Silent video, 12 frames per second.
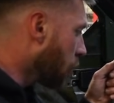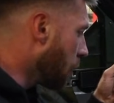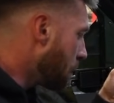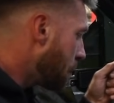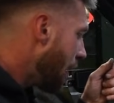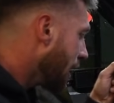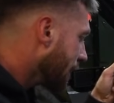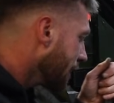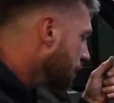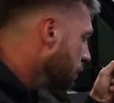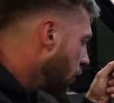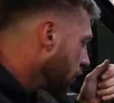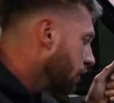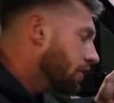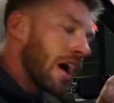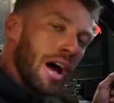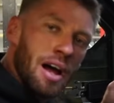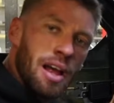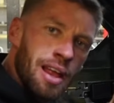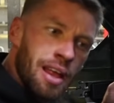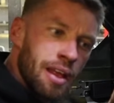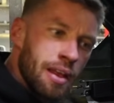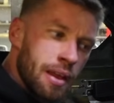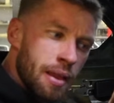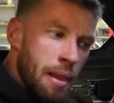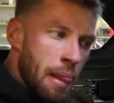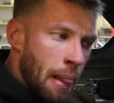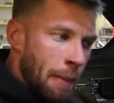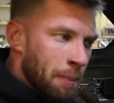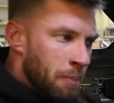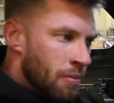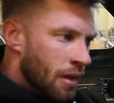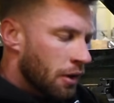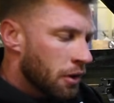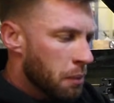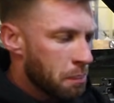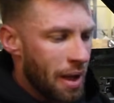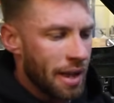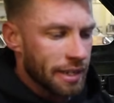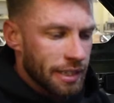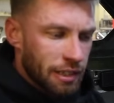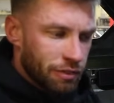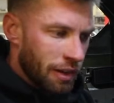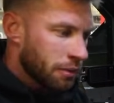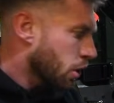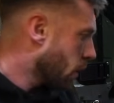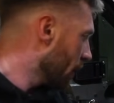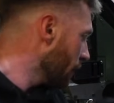come back any more than that. So I'm really worried if there's something wrong with the